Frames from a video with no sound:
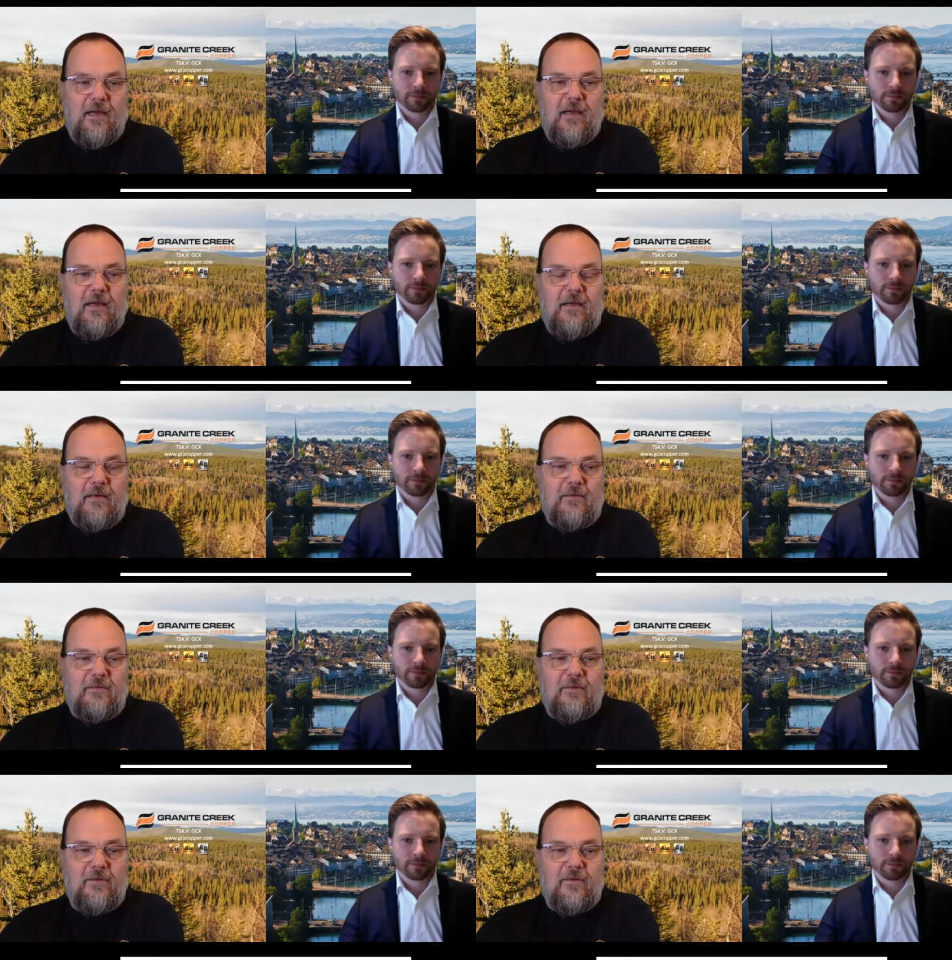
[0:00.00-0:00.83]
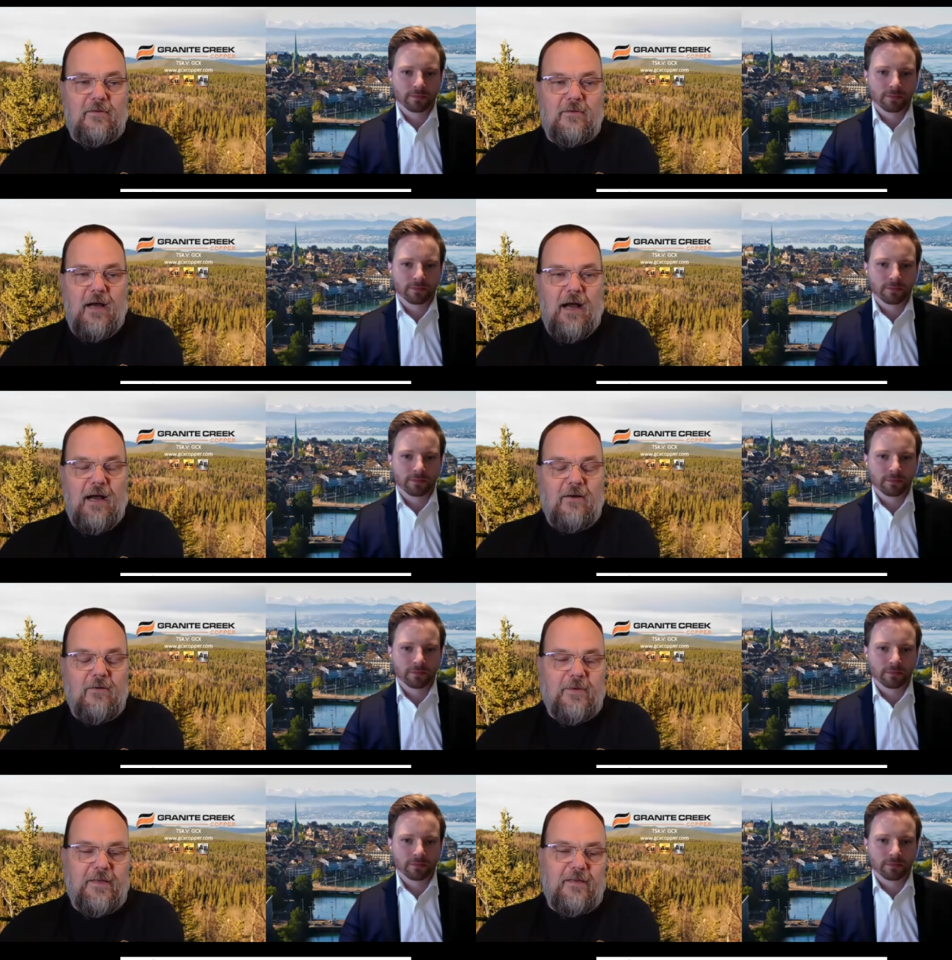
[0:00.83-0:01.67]
Speaker 1: uh, you know,
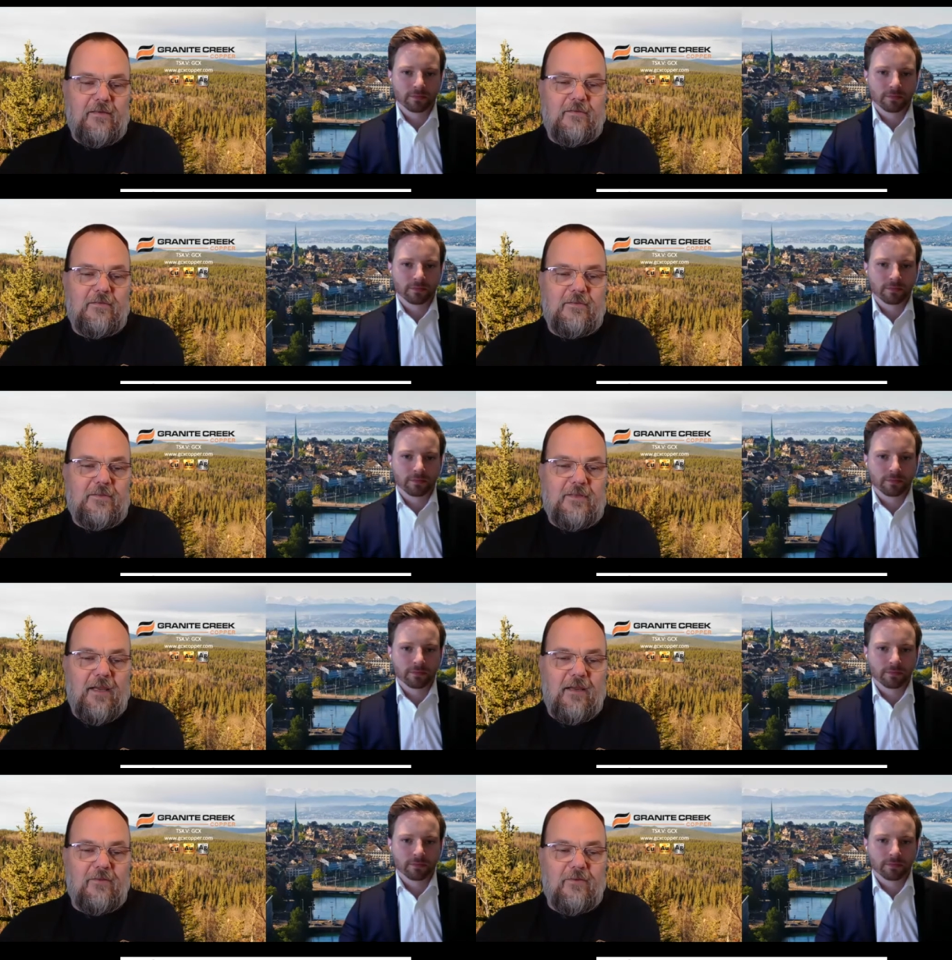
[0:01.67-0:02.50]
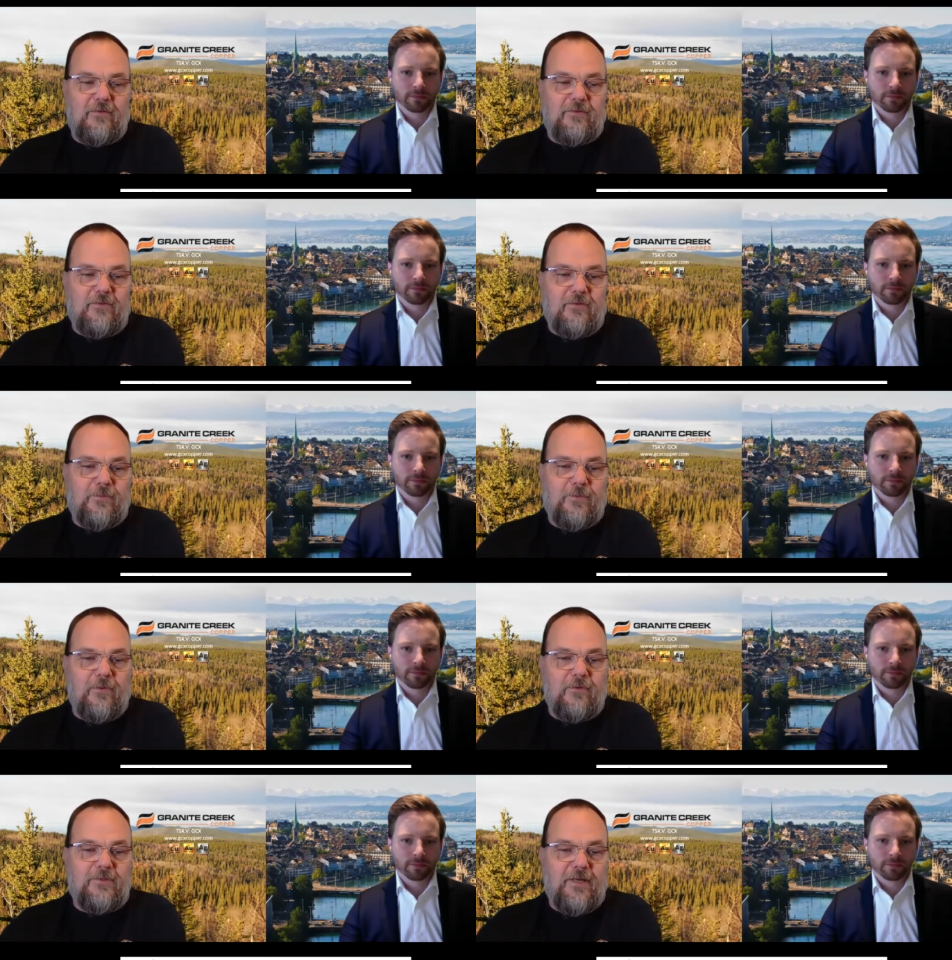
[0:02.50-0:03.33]
how we take those two
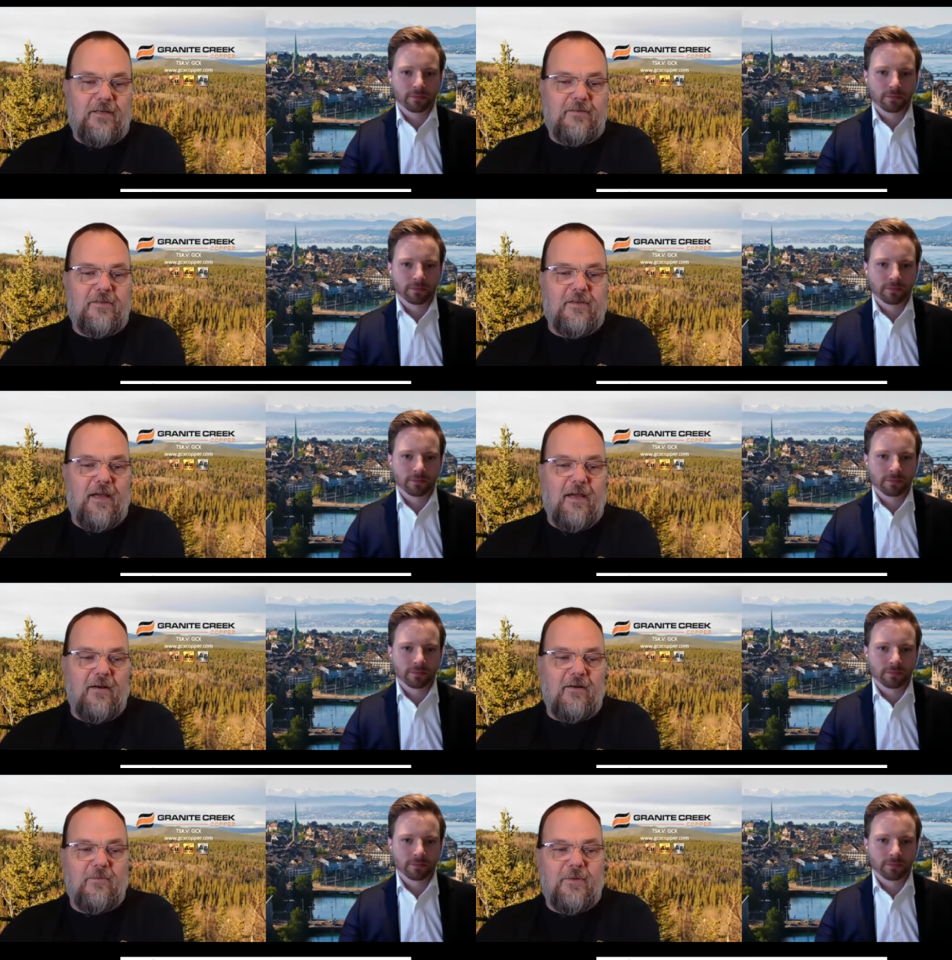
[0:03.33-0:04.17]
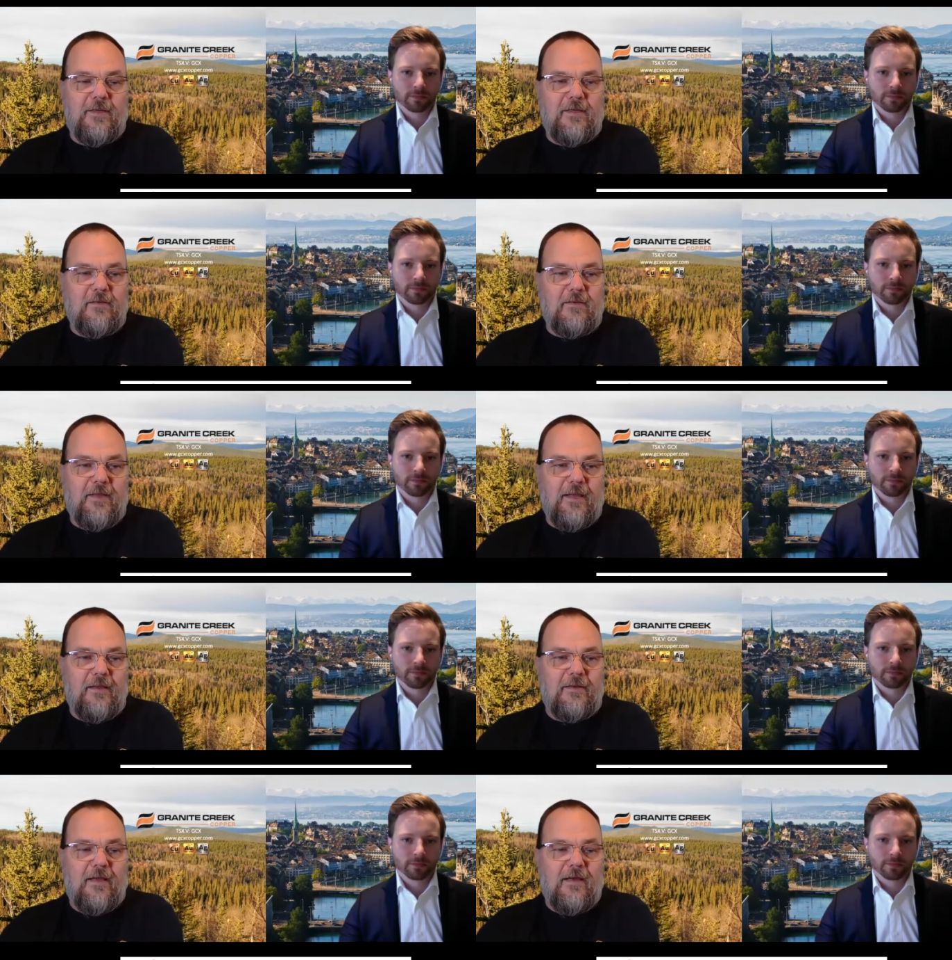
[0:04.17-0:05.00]
projects and how we look
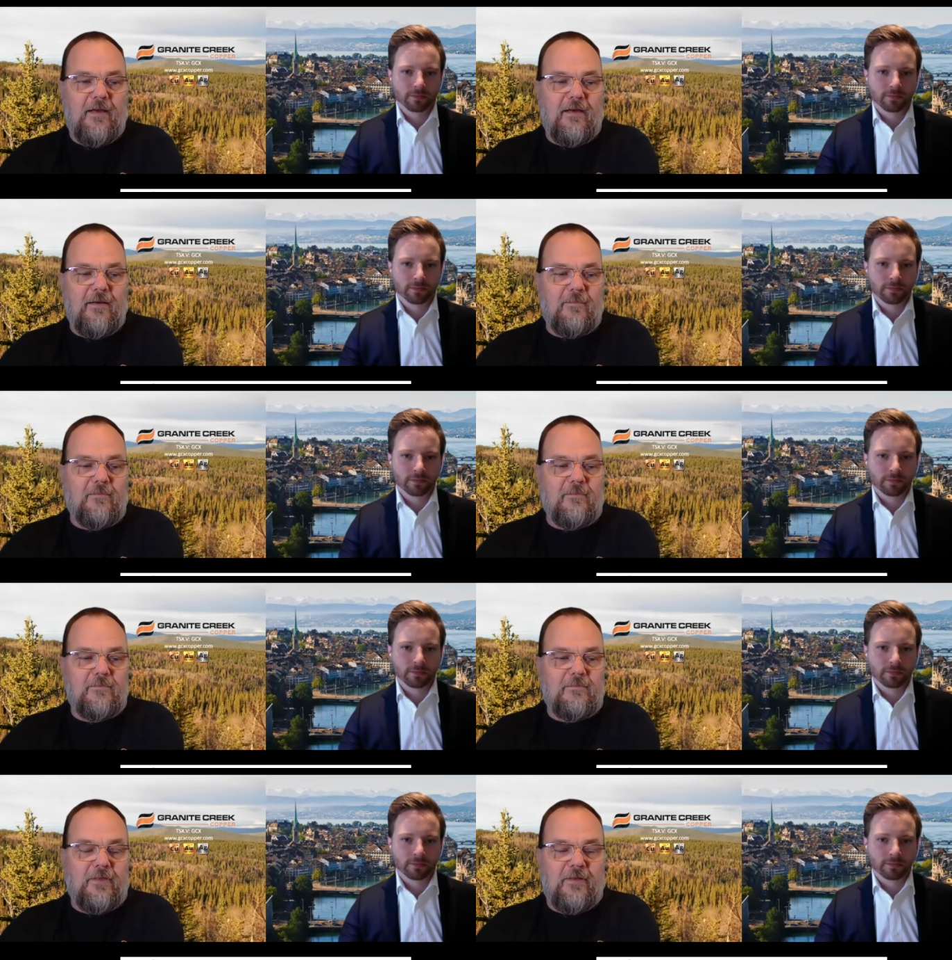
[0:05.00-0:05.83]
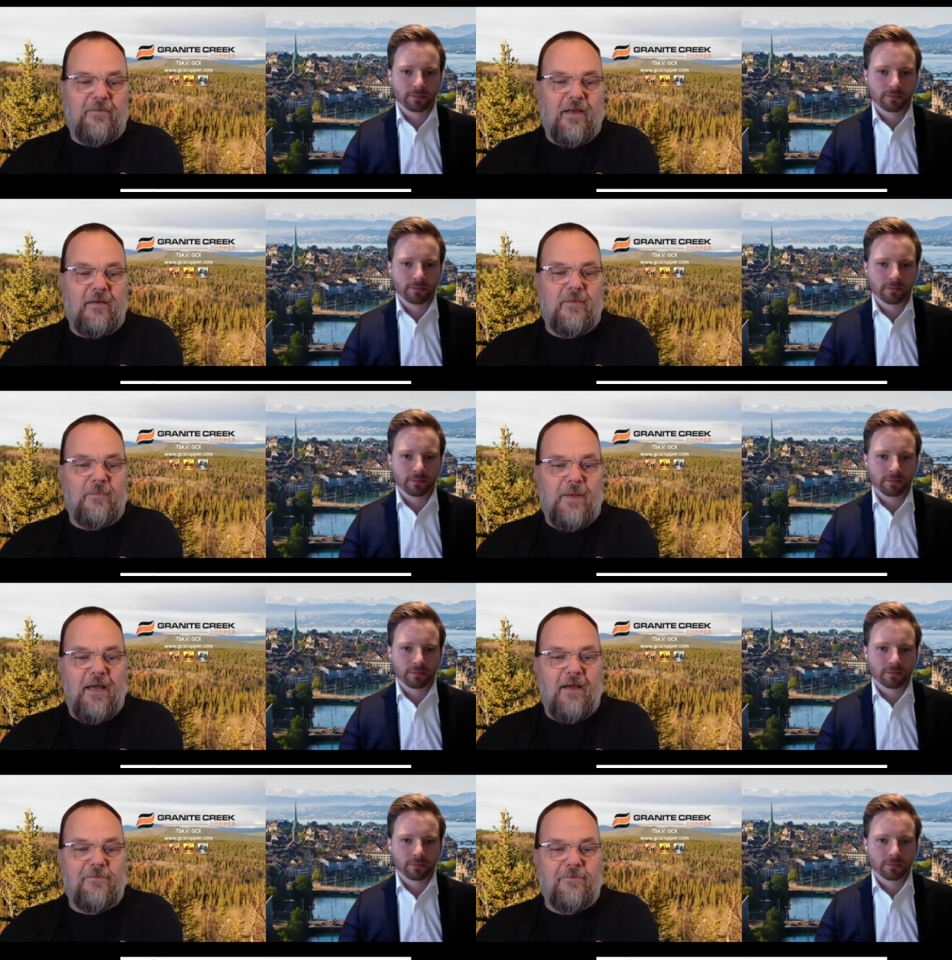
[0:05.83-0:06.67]
at um, the development
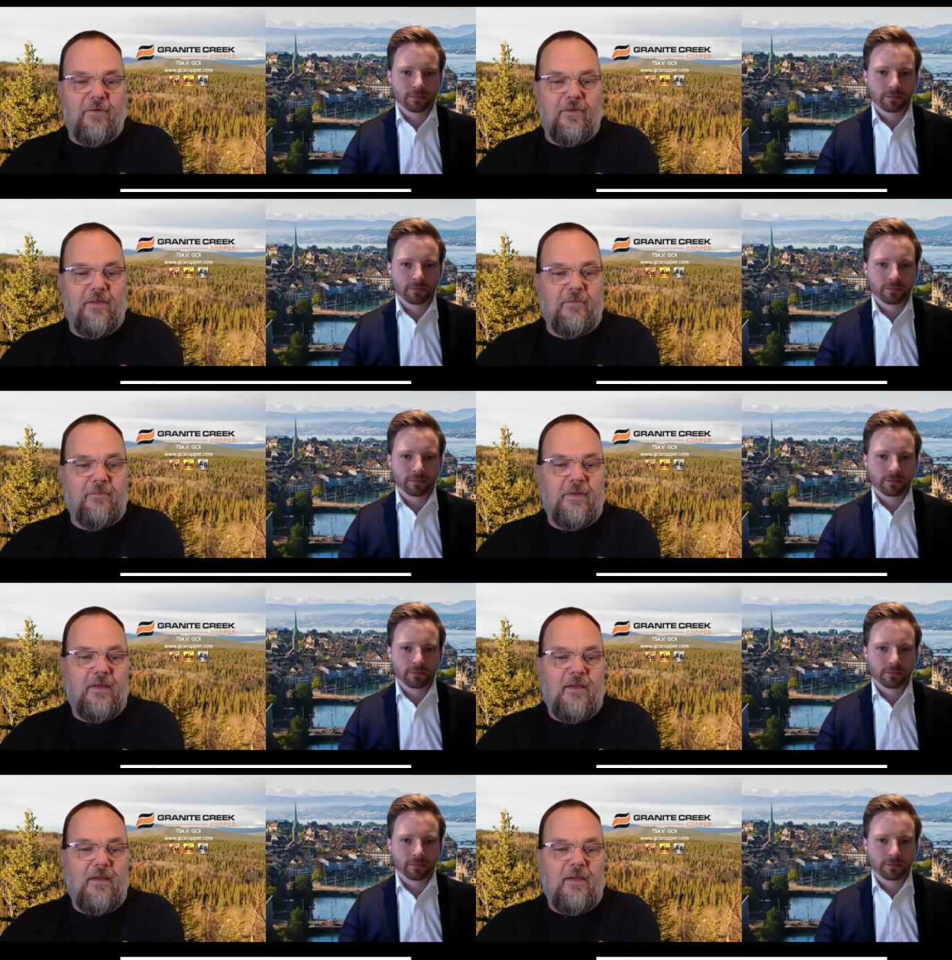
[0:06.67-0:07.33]
path for them